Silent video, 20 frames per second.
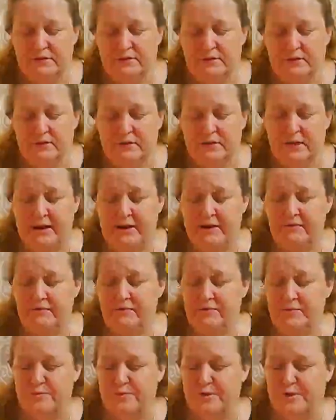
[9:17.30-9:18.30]
the Native
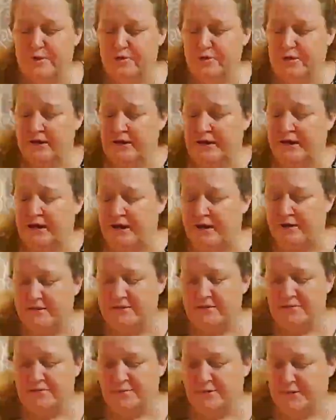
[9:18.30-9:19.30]
American
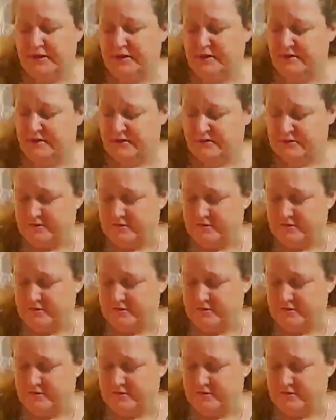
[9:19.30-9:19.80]
aspect.